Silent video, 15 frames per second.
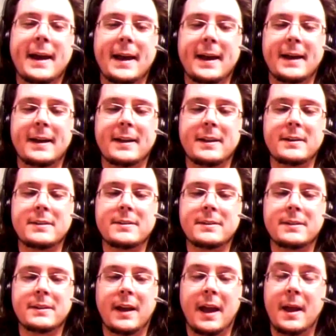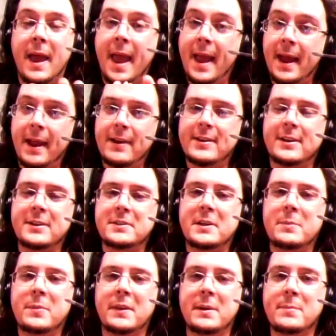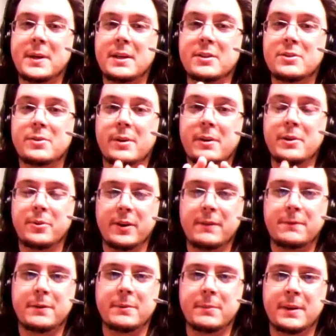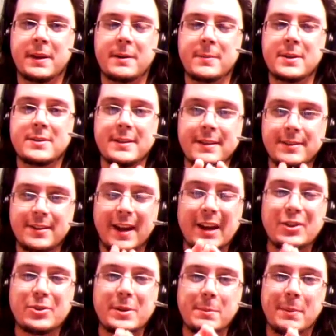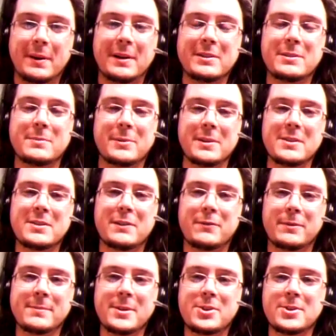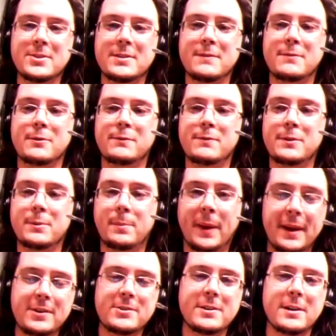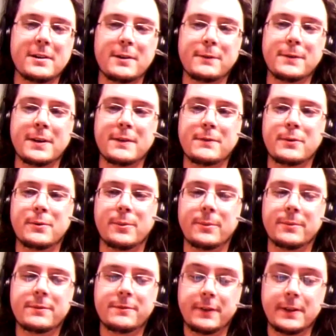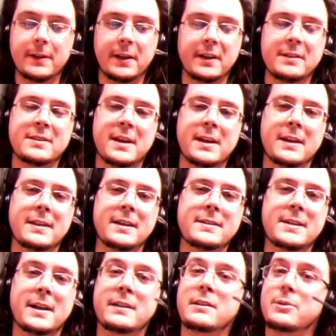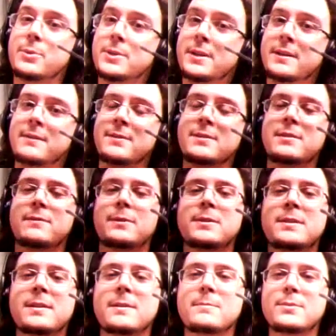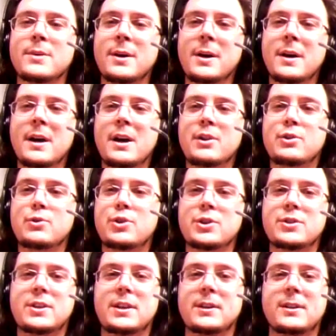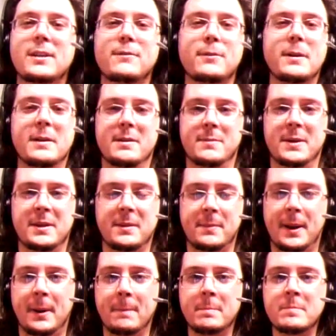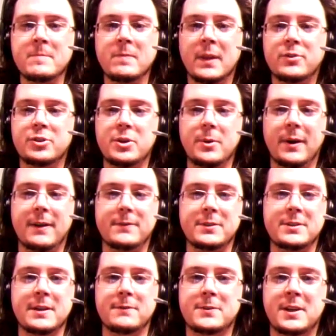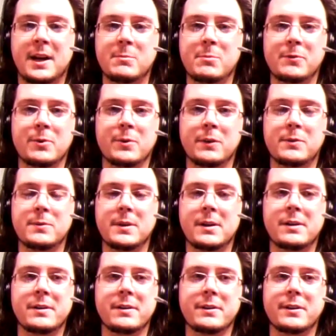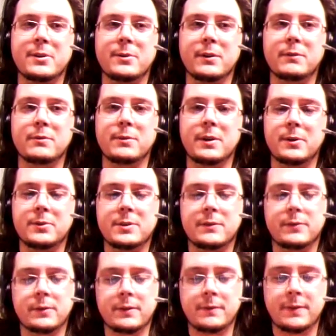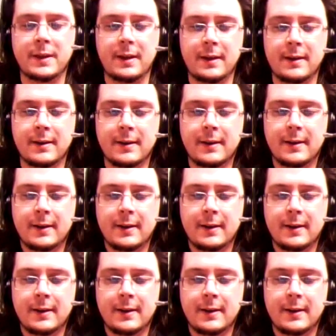And... And, on top of that, because there are no infinite enemies, it is actually possible in several missions, if you feel patient enough and if you feel like taking that tactic, which I have on several times, to just kill every enemy on the map. So you have a safe time of going through the area you're going through. You know, several of the...